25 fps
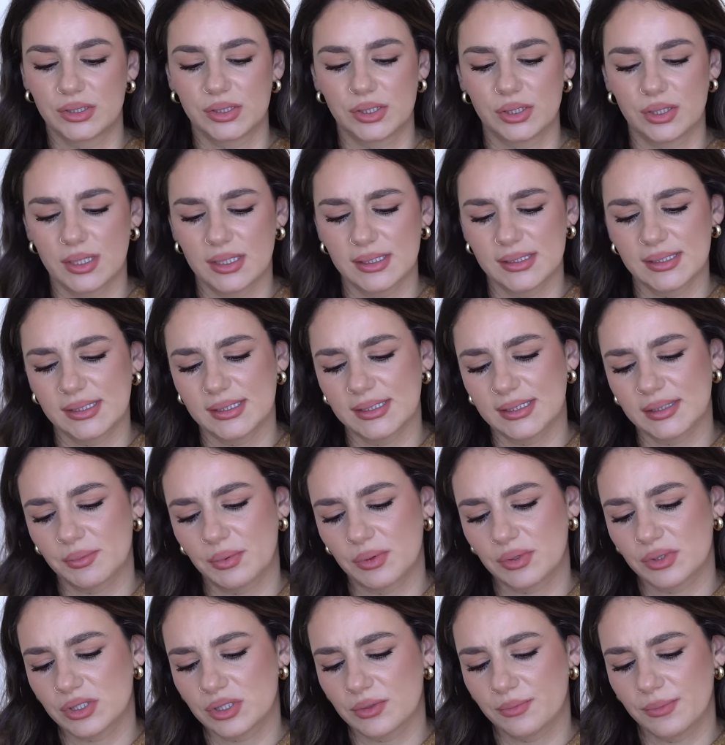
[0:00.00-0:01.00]
so this is
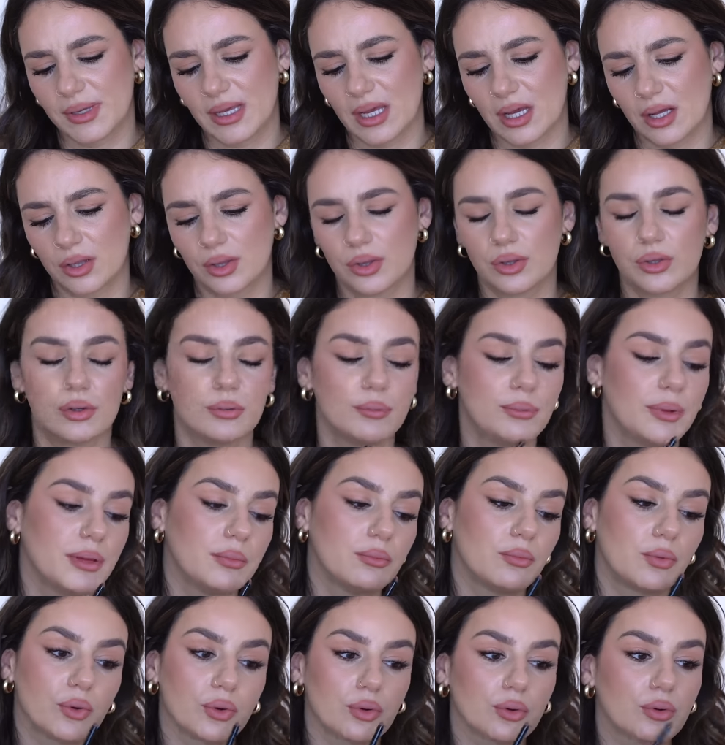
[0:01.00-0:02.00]
supposed to be a little bit
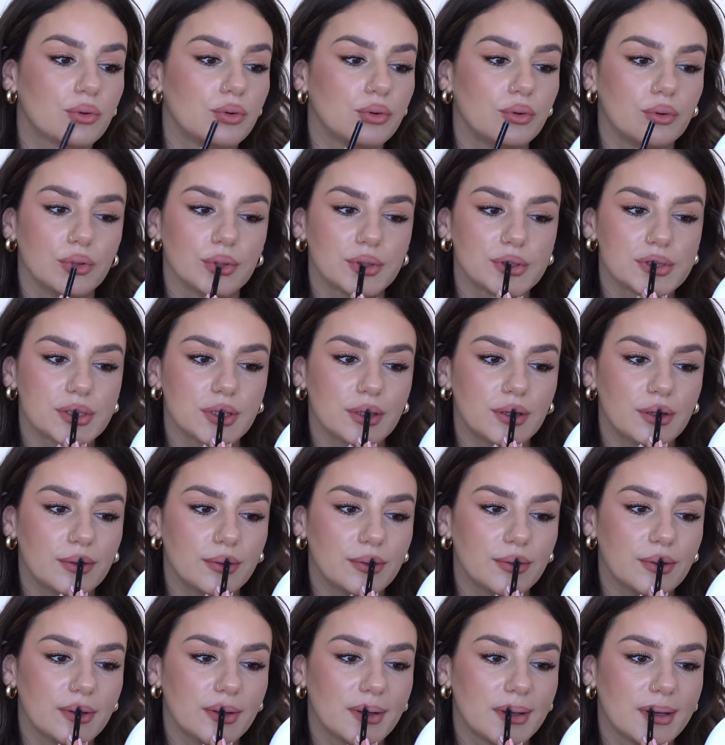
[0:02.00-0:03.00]
more cool
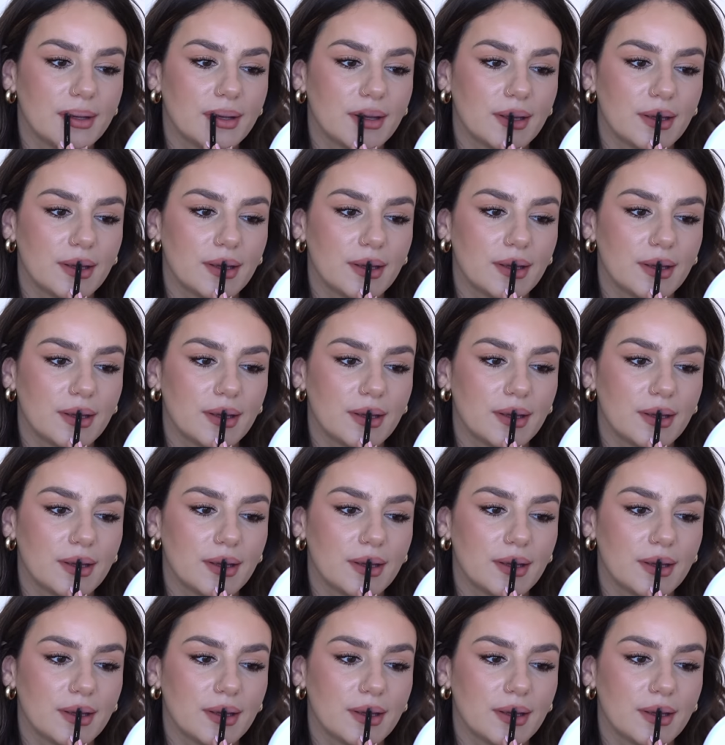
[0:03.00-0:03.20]
tone